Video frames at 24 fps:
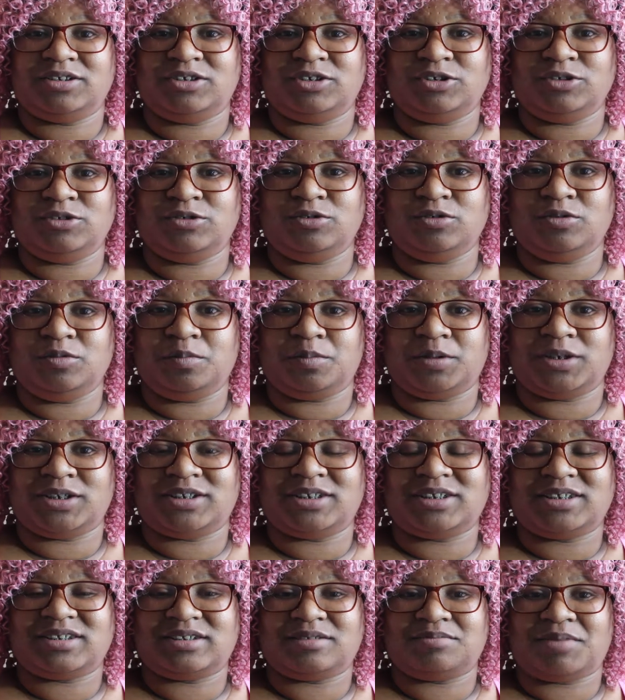to
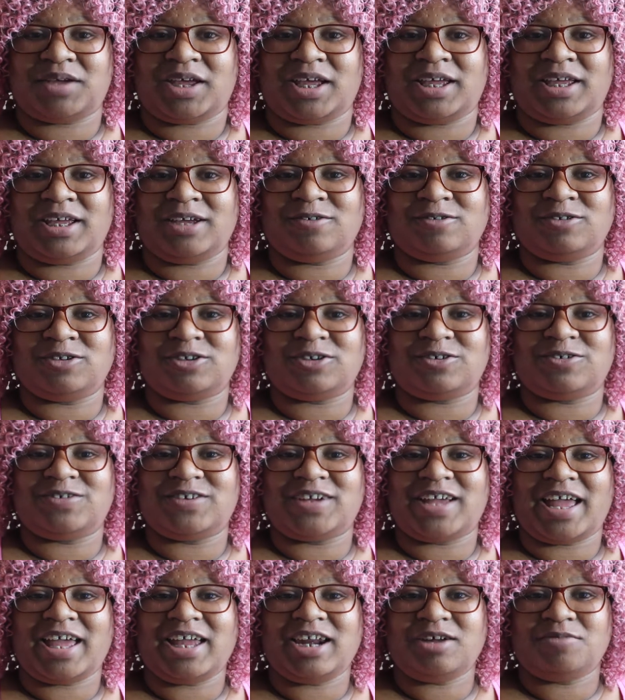participate. It was
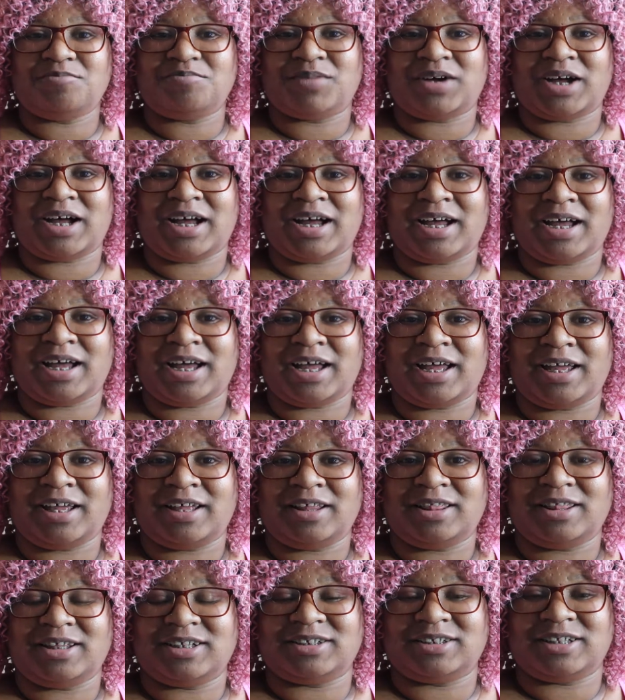created
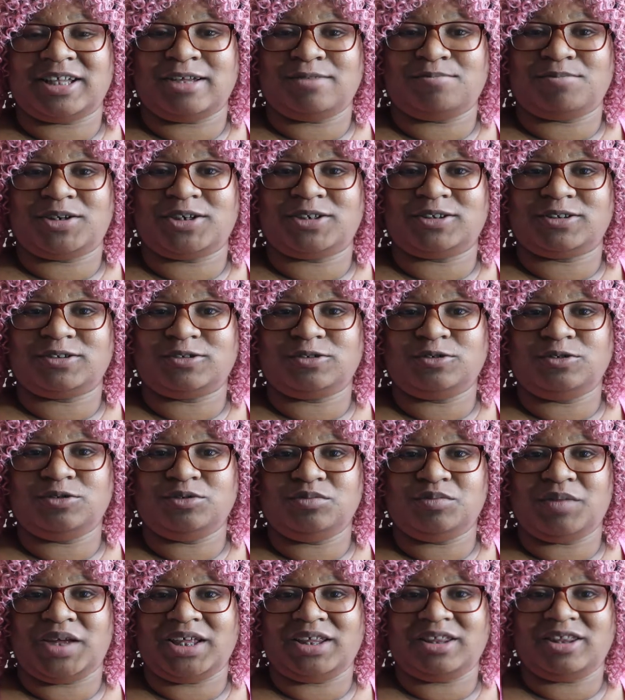by the same person who
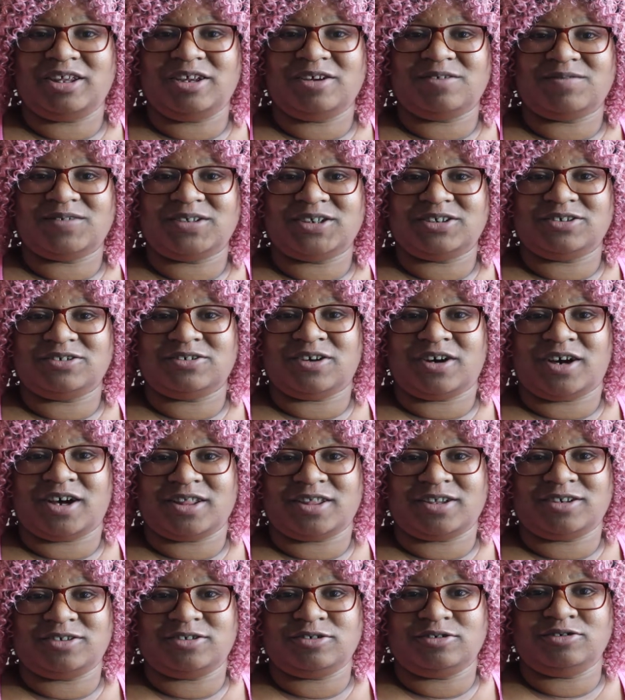made the original
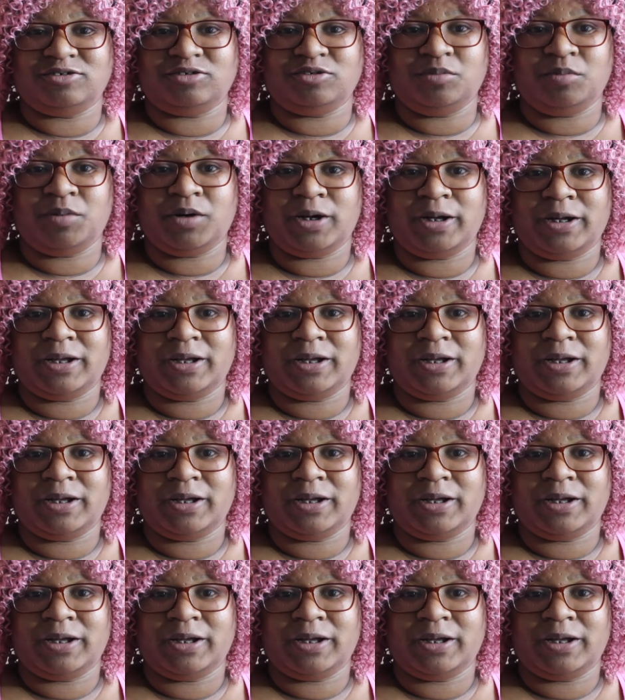AuthorTube